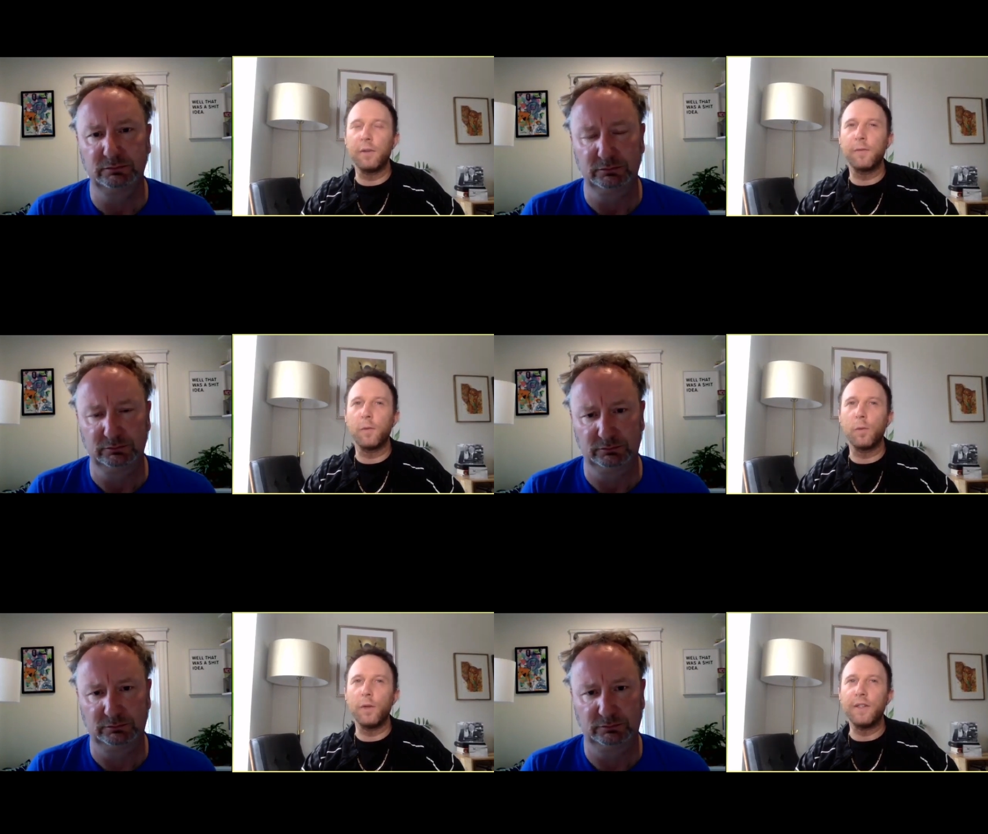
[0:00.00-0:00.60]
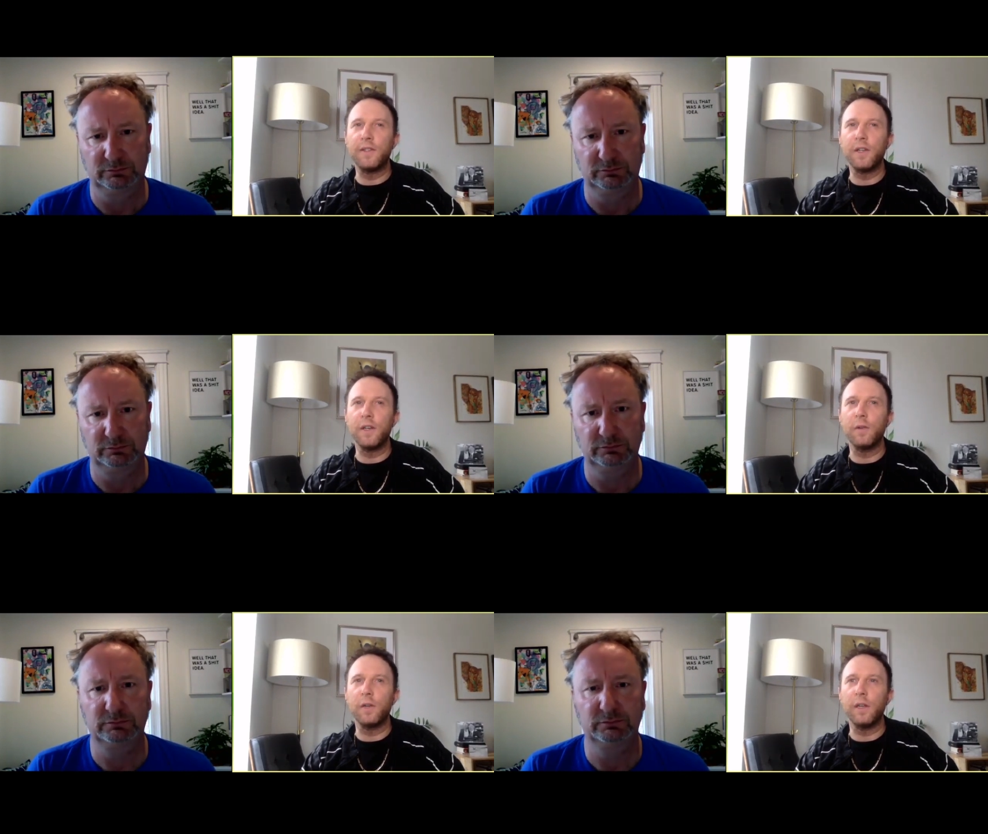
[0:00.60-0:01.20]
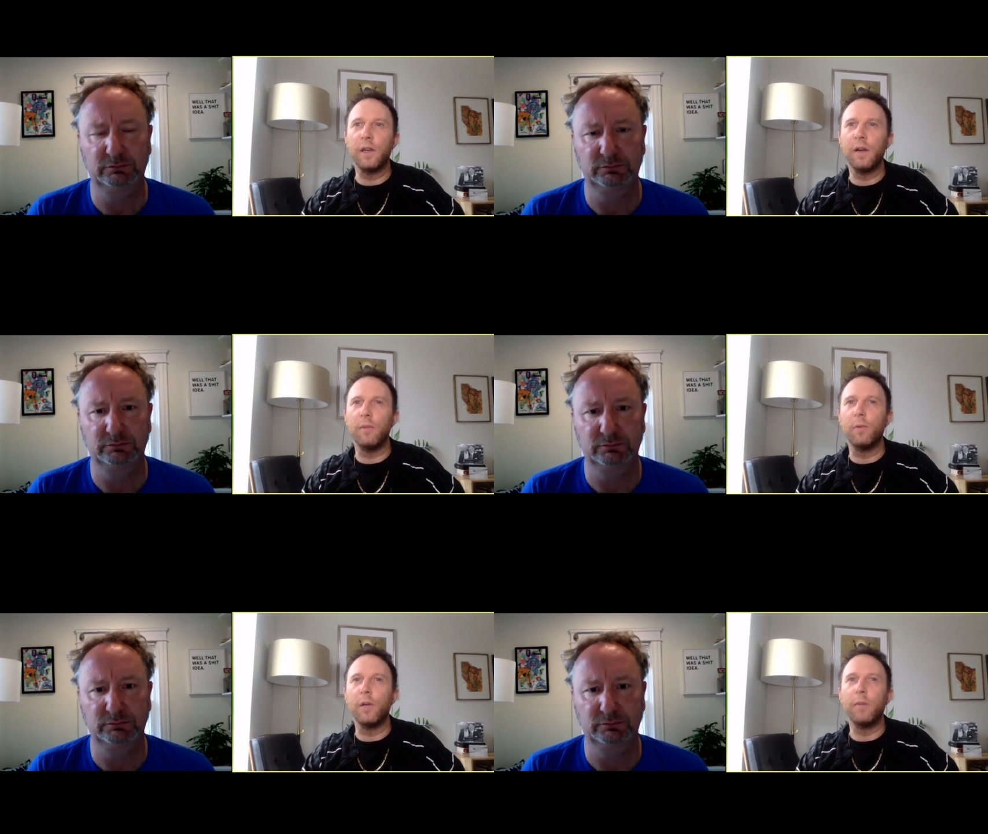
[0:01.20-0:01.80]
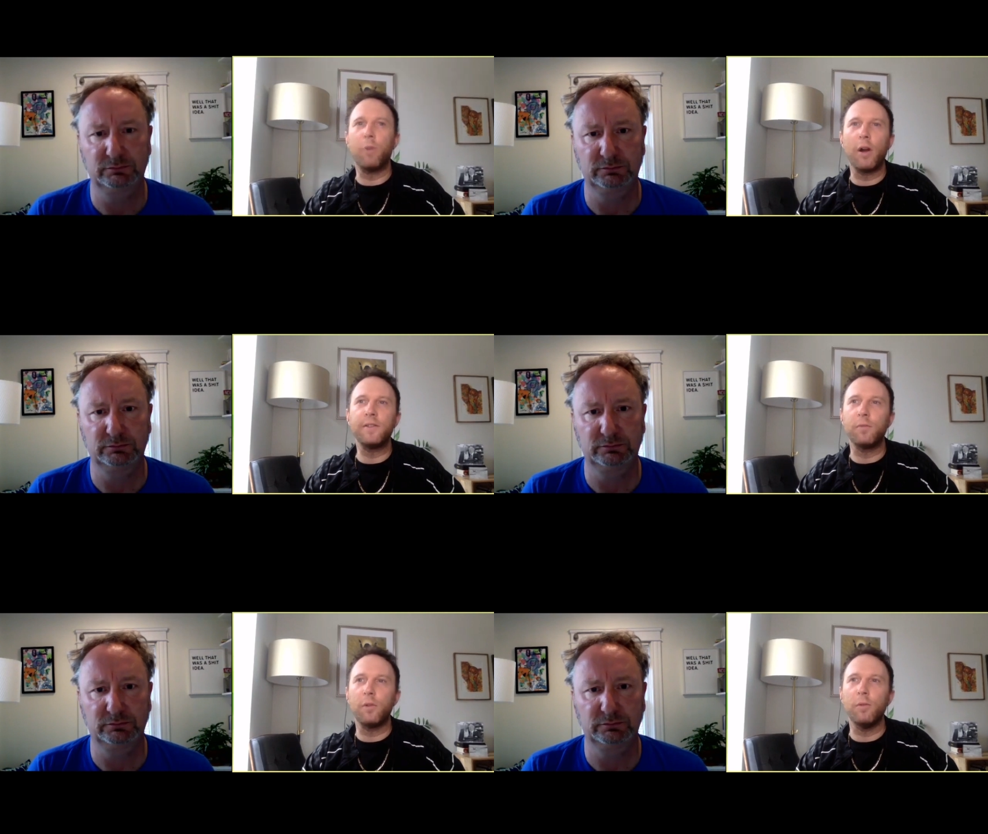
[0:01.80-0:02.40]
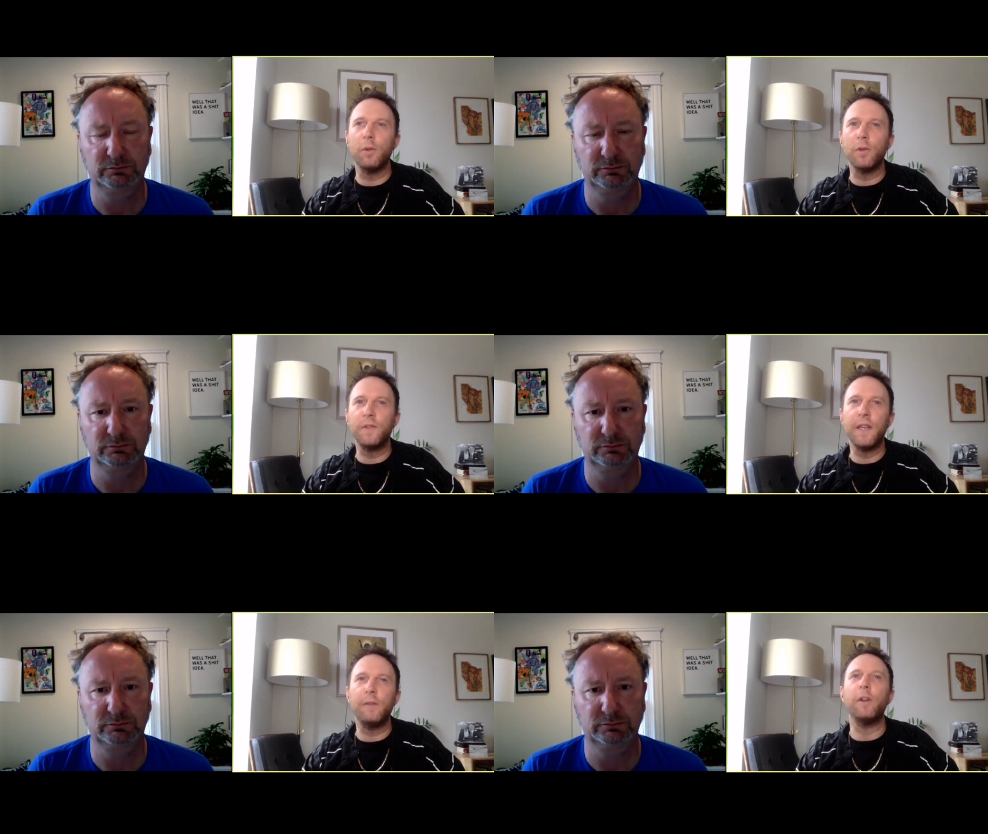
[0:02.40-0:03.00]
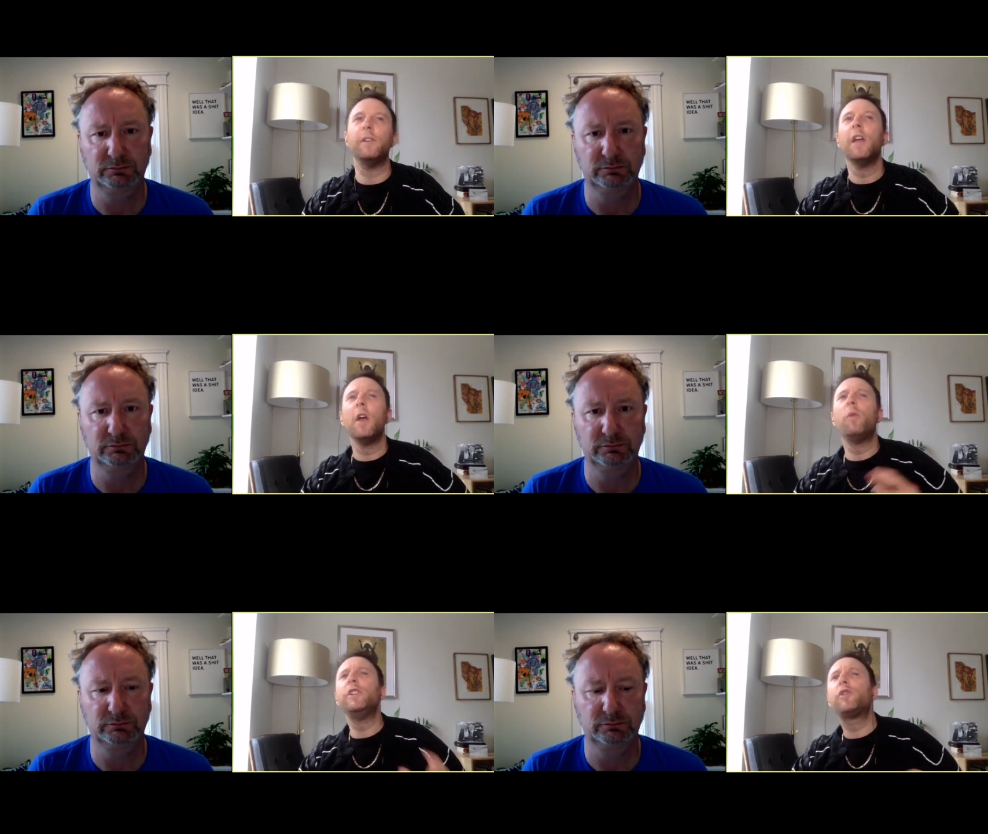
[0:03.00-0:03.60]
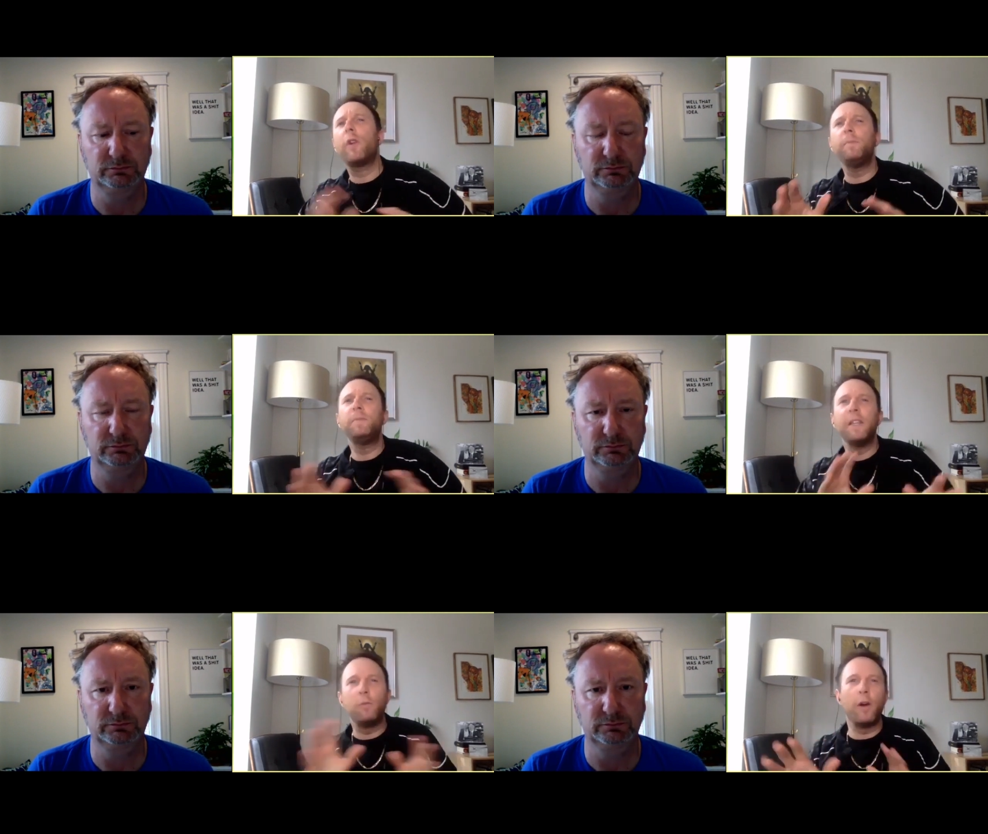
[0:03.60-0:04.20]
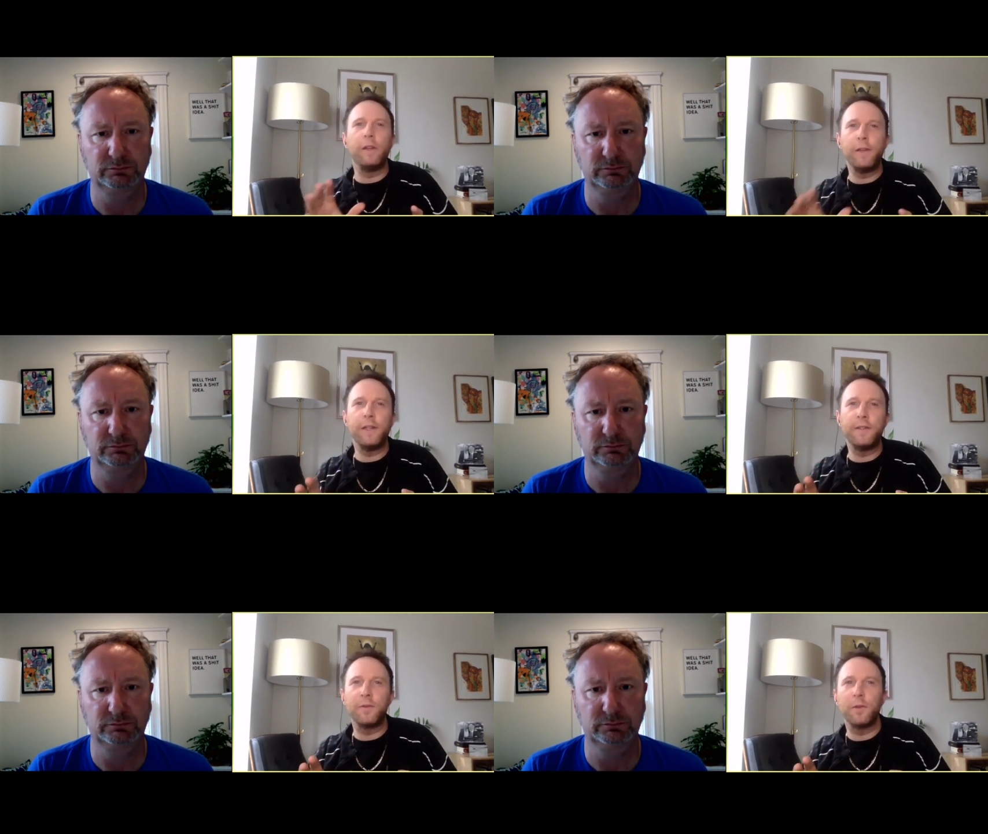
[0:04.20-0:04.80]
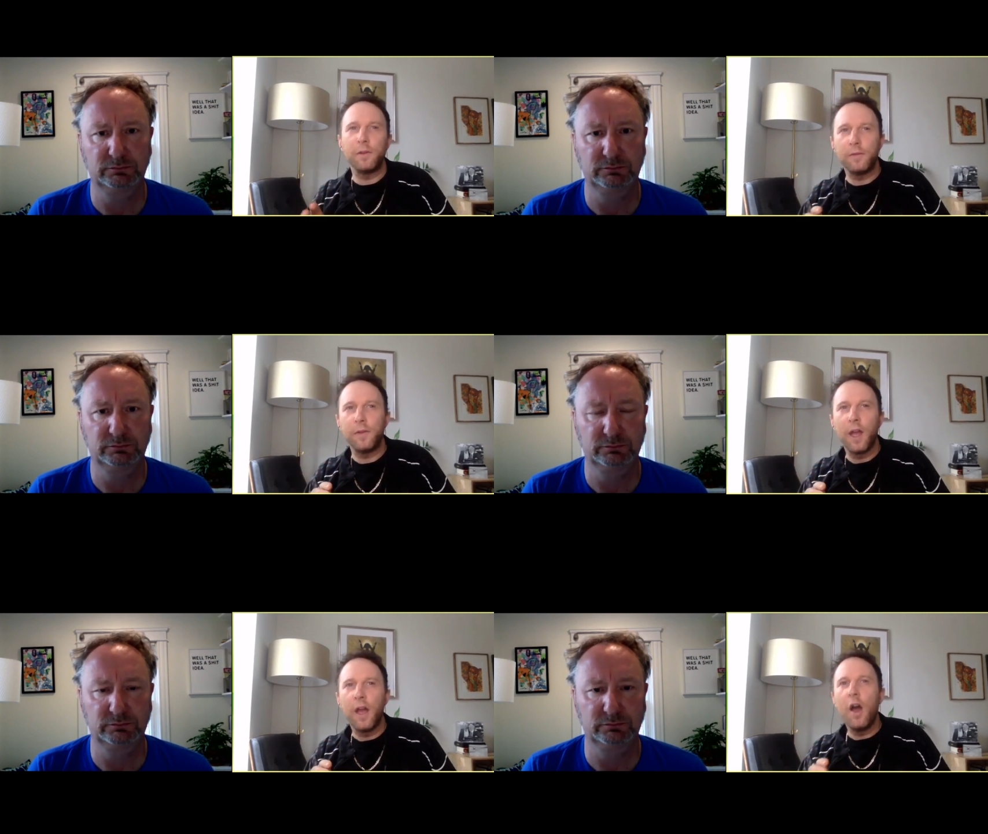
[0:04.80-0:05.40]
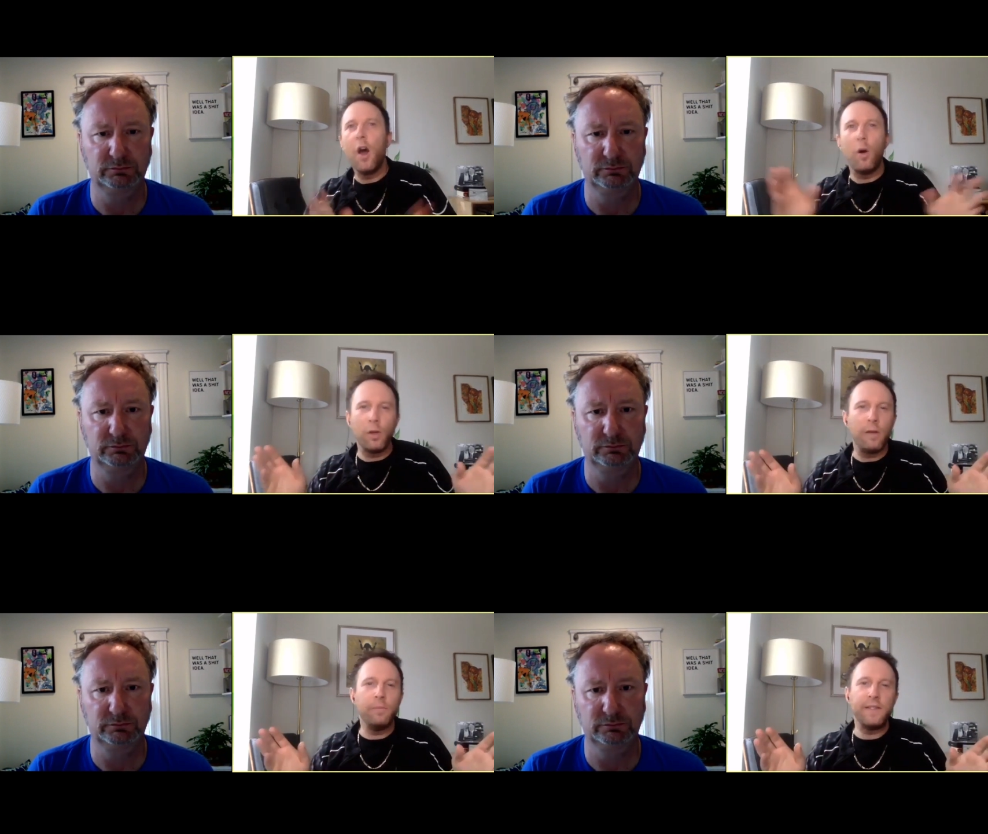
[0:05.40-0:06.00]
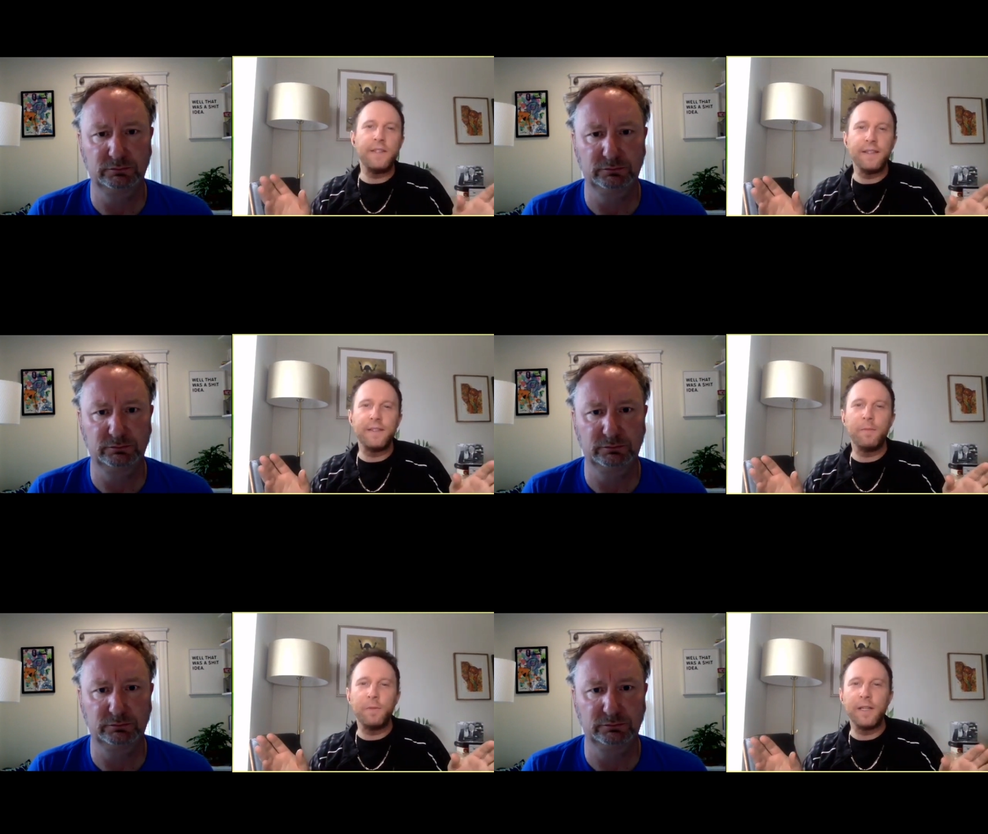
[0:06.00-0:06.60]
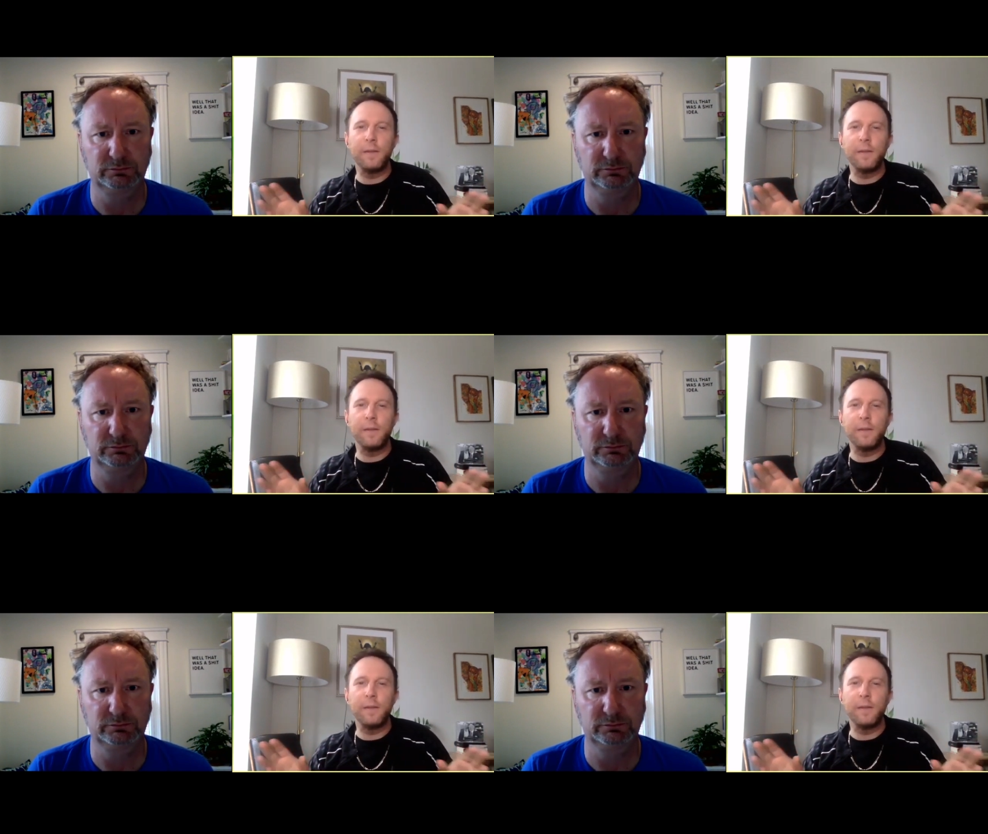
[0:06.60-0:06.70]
Speaker 1: or four weeks ago, uh, Maria Bartiromo said when when Trump did one of his sort of oh, let me say something at a